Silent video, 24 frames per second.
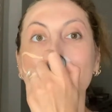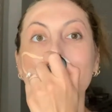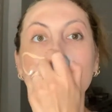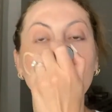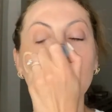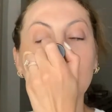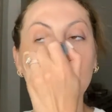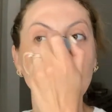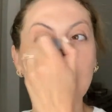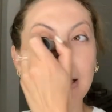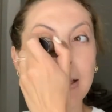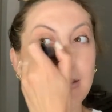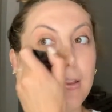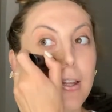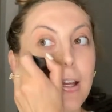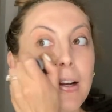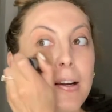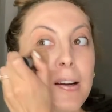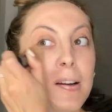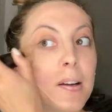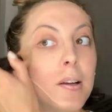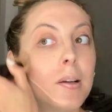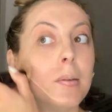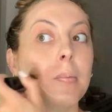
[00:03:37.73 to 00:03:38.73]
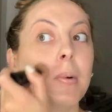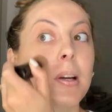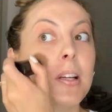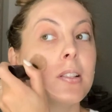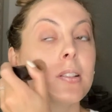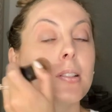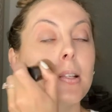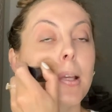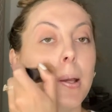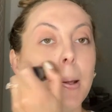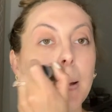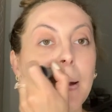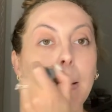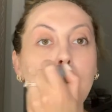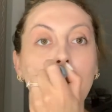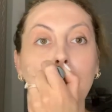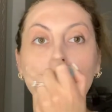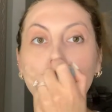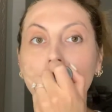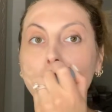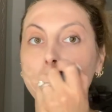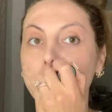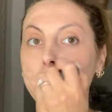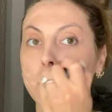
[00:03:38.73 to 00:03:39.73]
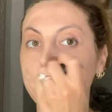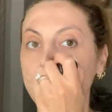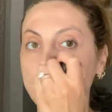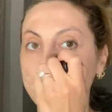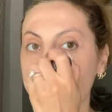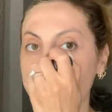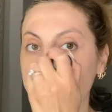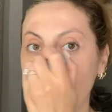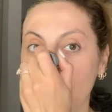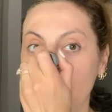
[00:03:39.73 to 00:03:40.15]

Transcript: right in there in my skin and for those